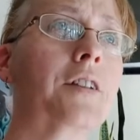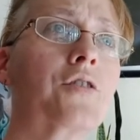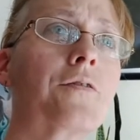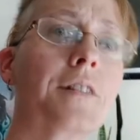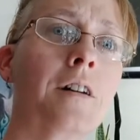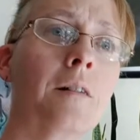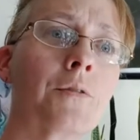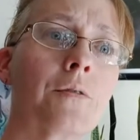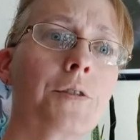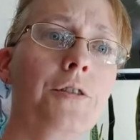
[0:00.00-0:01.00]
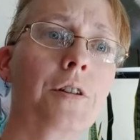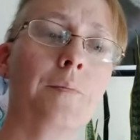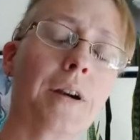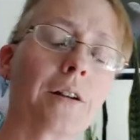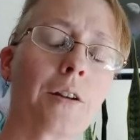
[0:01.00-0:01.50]
it's phenomenal when you can
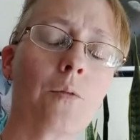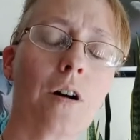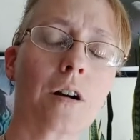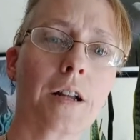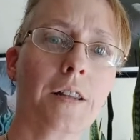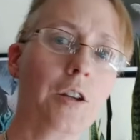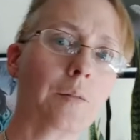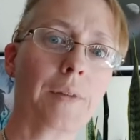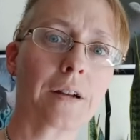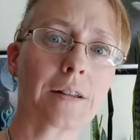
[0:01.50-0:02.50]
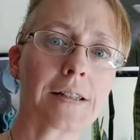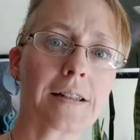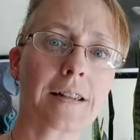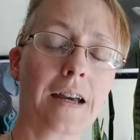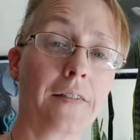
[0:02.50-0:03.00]
barely walk and you can barely
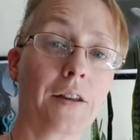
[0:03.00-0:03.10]
sit down.